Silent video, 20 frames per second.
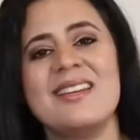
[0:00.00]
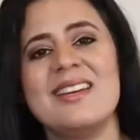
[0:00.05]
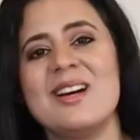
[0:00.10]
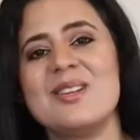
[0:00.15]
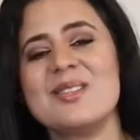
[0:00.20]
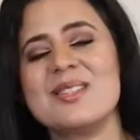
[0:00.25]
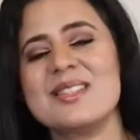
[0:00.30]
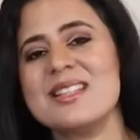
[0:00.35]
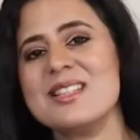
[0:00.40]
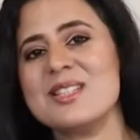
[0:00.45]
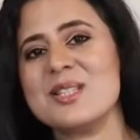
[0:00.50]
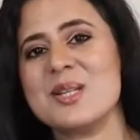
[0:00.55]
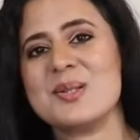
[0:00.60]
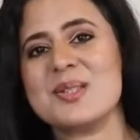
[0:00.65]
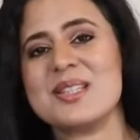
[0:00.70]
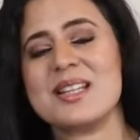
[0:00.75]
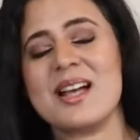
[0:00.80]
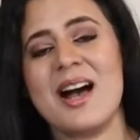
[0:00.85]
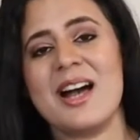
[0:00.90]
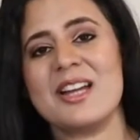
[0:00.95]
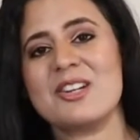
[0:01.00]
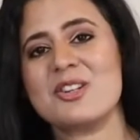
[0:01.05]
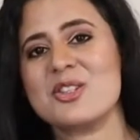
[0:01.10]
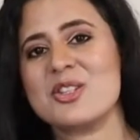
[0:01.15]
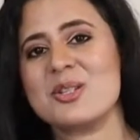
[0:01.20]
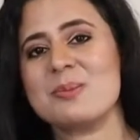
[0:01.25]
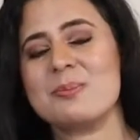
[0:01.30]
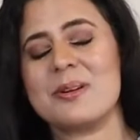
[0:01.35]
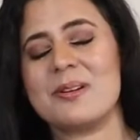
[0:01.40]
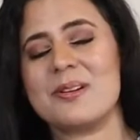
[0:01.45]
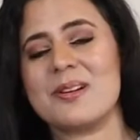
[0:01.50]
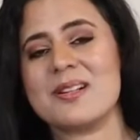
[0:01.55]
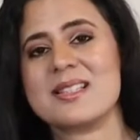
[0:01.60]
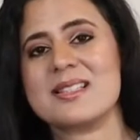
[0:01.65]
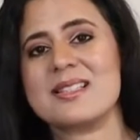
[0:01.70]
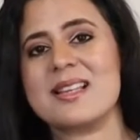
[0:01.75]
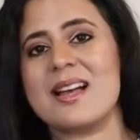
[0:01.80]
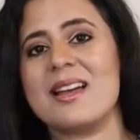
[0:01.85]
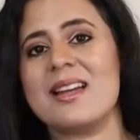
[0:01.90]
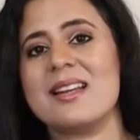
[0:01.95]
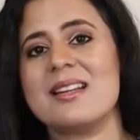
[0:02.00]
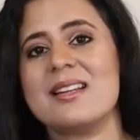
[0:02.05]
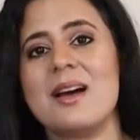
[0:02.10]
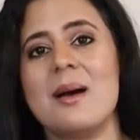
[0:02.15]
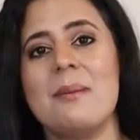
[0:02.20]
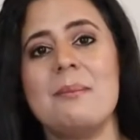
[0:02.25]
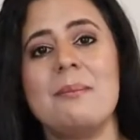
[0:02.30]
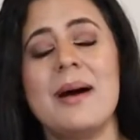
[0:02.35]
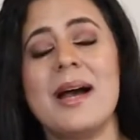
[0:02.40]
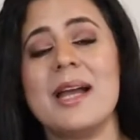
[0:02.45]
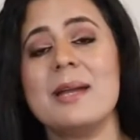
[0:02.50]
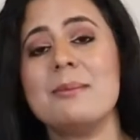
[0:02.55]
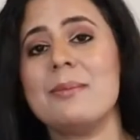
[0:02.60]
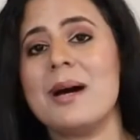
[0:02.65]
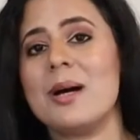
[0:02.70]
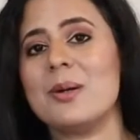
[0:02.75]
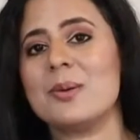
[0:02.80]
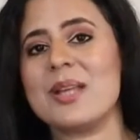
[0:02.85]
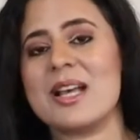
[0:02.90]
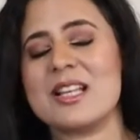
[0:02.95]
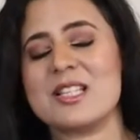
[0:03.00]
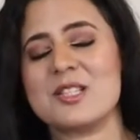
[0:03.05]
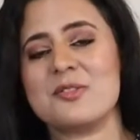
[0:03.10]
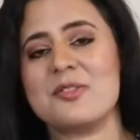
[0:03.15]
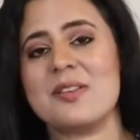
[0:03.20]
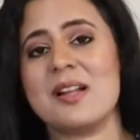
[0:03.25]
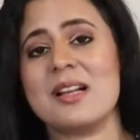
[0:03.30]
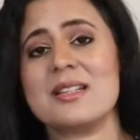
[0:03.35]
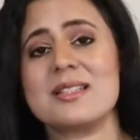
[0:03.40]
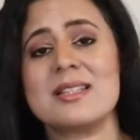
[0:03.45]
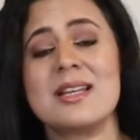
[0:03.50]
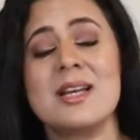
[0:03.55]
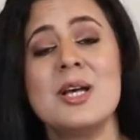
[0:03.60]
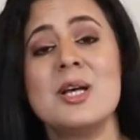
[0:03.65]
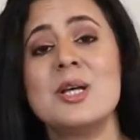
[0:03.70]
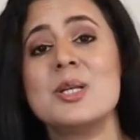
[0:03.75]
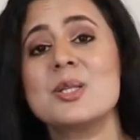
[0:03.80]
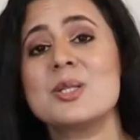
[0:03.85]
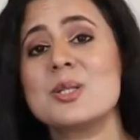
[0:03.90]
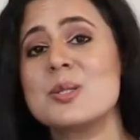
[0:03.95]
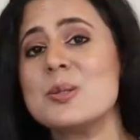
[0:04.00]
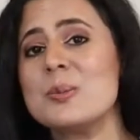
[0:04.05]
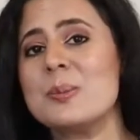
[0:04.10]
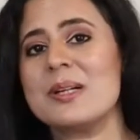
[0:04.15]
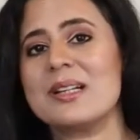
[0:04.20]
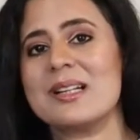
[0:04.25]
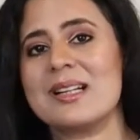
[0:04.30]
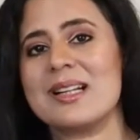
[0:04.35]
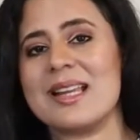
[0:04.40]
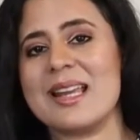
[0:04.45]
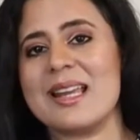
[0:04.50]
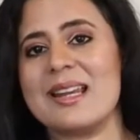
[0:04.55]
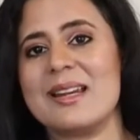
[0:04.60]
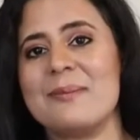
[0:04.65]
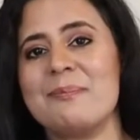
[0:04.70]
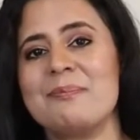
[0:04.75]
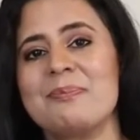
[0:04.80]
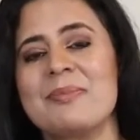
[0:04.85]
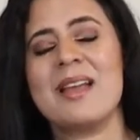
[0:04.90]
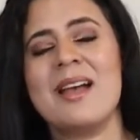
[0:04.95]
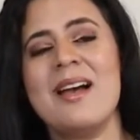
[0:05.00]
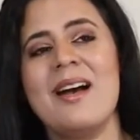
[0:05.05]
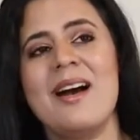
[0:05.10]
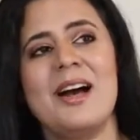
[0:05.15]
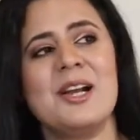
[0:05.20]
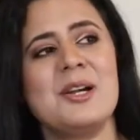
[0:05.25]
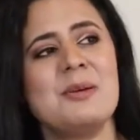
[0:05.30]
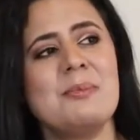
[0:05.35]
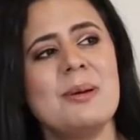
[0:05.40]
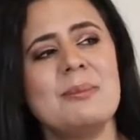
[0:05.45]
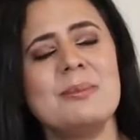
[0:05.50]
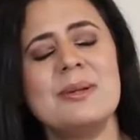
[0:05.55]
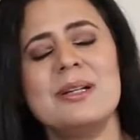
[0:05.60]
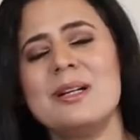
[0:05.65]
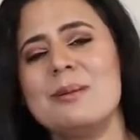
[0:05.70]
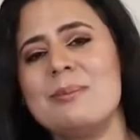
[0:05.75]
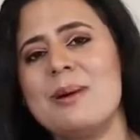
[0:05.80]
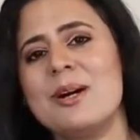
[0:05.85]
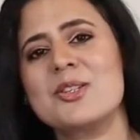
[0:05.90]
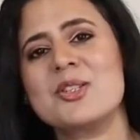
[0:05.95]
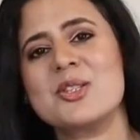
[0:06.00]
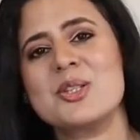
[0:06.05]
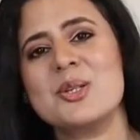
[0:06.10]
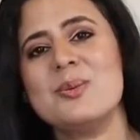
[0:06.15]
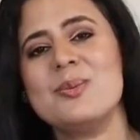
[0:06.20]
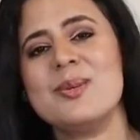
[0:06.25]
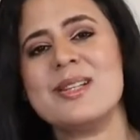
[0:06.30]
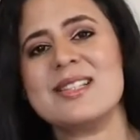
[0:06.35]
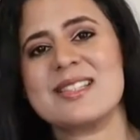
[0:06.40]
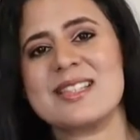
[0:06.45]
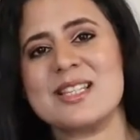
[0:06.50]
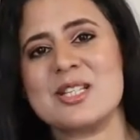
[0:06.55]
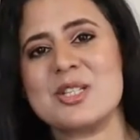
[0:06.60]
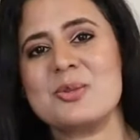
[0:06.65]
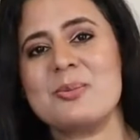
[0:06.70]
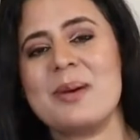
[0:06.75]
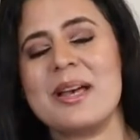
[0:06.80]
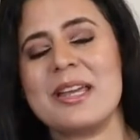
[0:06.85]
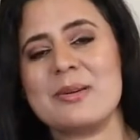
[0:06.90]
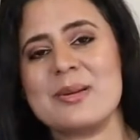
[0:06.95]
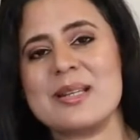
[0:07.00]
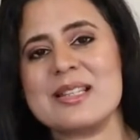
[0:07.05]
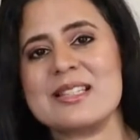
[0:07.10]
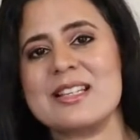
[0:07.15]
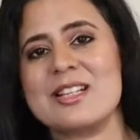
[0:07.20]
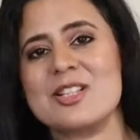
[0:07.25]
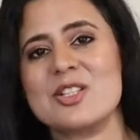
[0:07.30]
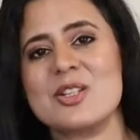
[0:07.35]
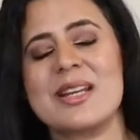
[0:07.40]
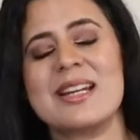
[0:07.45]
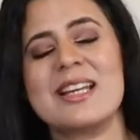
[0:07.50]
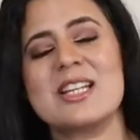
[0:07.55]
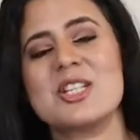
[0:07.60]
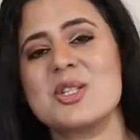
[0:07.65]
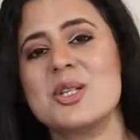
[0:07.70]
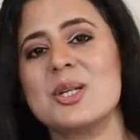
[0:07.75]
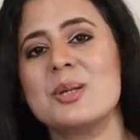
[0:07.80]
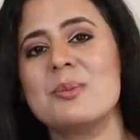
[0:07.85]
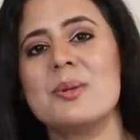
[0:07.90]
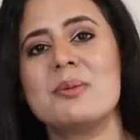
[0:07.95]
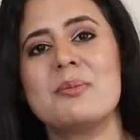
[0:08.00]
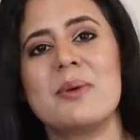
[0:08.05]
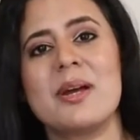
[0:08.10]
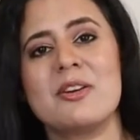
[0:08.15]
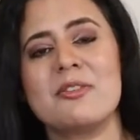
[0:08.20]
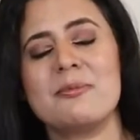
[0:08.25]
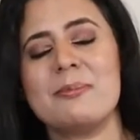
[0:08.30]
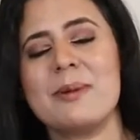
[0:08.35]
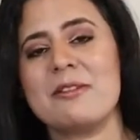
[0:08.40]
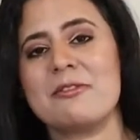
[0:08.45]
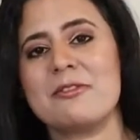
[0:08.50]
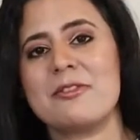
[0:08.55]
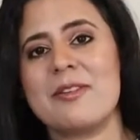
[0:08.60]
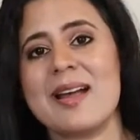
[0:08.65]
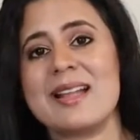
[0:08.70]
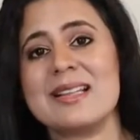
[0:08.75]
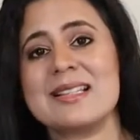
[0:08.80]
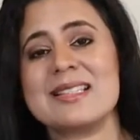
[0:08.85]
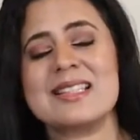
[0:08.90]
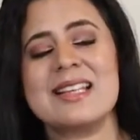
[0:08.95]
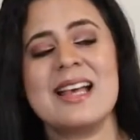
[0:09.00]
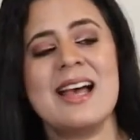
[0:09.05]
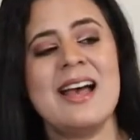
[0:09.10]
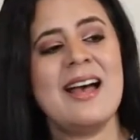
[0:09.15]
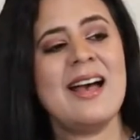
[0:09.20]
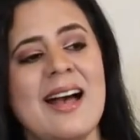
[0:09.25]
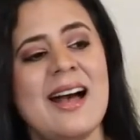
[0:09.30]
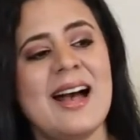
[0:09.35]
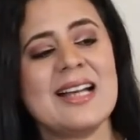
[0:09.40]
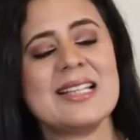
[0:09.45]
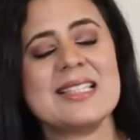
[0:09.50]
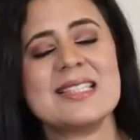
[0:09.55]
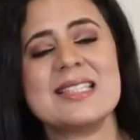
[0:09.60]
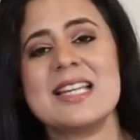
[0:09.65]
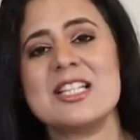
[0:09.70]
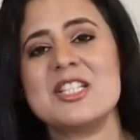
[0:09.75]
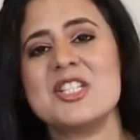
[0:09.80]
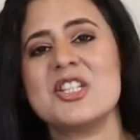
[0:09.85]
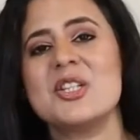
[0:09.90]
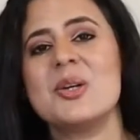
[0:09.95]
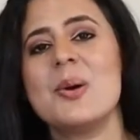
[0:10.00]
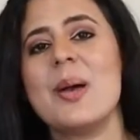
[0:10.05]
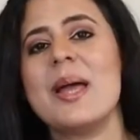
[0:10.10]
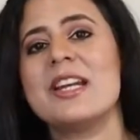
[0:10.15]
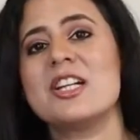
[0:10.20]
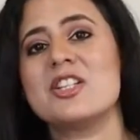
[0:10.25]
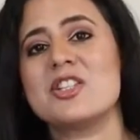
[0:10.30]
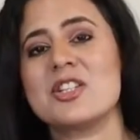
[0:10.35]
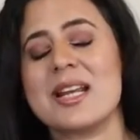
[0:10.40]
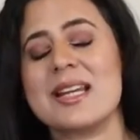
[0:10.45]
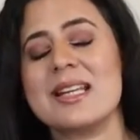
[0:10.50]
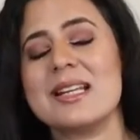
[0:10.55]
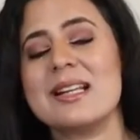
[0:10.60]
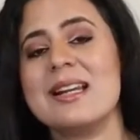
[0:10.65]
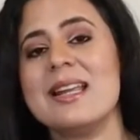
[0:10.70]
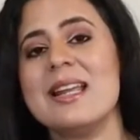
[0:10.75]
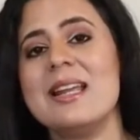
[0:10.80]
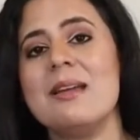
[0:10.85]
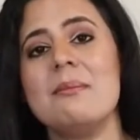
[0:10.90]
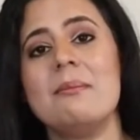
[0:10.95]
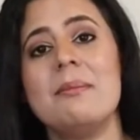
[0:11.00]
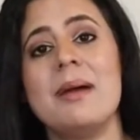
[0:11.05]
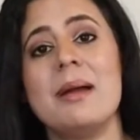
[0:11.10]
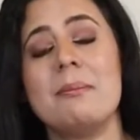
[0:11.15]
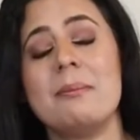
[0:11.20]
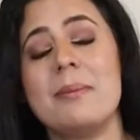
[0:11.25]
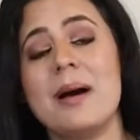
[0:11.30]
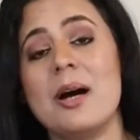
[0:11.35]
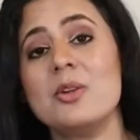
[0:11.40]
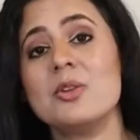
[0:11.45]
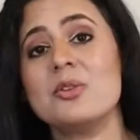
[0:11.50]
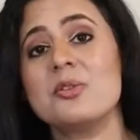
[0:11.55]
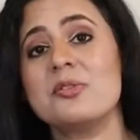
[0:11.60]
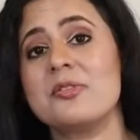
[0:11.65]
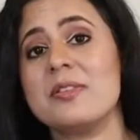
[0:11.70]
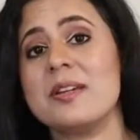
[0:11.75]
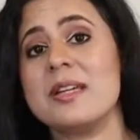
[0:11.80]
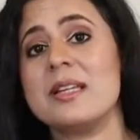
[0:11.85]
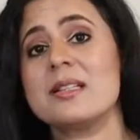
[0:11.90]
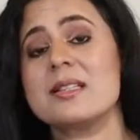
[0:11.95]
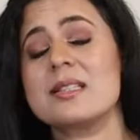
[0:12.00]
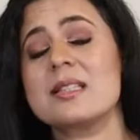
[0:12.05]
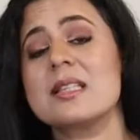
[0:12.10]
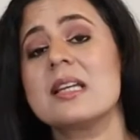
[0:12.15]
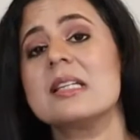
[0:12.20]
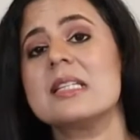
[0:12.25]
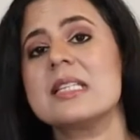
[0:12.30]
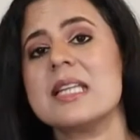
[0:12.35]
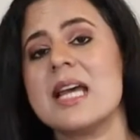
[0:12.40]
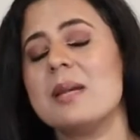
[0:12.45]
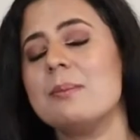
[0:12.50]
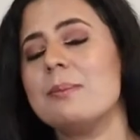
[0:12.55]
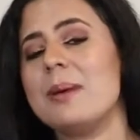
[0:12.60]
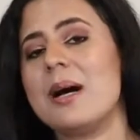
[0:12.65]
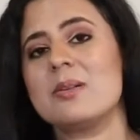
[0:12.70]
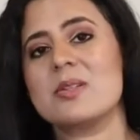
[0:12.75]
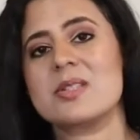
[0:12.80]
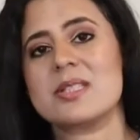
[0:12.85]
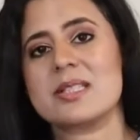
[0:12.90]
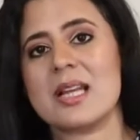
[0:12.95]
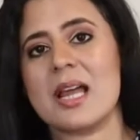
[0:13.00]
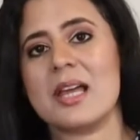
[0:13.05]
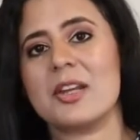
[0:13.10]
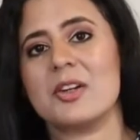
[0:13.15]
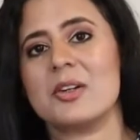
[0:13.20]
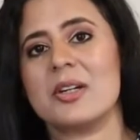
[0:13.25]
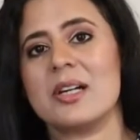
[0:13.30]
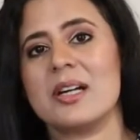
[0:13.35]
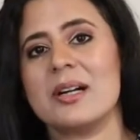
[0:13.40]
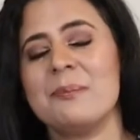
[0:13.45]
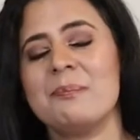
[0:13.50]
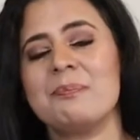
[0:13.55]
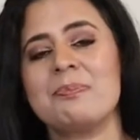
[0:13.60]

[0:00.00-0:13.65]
Now since using hydrogen peroxide, my mouth has felt super clean. I remember about two weeks into my research and I shared with one of my friends, I said, you know, energetically, my mouth feels 10 pounds lighter.